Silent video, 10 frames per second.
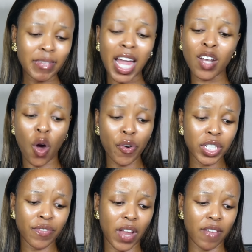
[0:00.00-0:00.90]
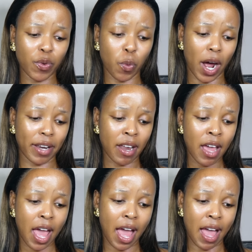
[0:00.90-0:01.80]
an orange flavored one,
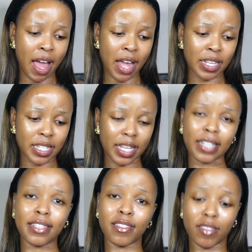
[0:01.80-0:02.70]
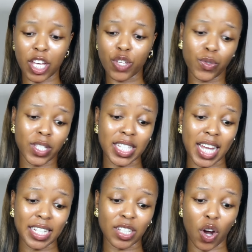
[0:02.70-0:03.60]
and they used
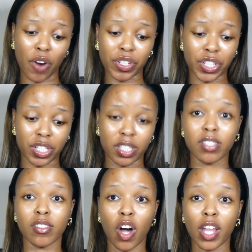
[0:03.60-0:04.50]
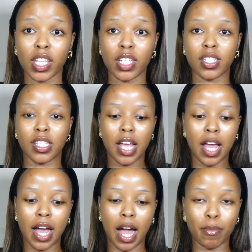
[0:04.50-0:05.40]
Italian oranges on this.
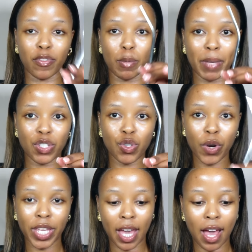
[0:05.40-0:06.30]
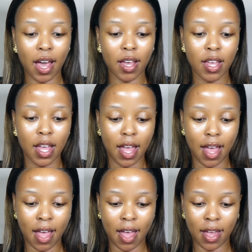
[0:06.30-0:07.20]
I've got my straw here,
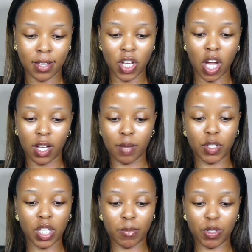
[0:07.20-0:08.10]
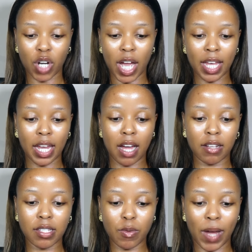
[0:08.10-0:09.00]
and yeah, I'm just gonna be trying it
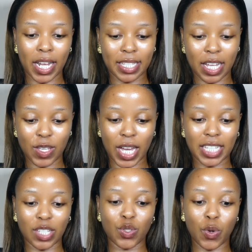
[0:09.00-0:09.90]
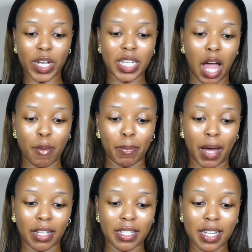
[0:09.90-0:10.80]
out while I tell you guys a story time
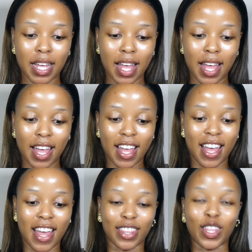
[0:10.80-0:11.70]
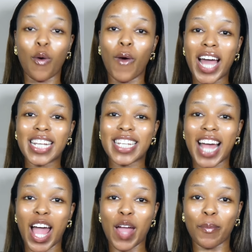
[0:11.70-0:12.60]
about the one
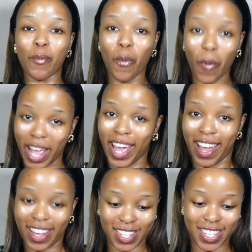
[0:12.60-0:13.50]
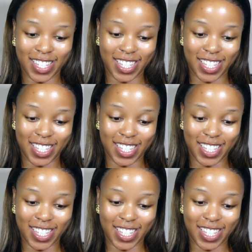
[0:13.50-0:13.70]
time where,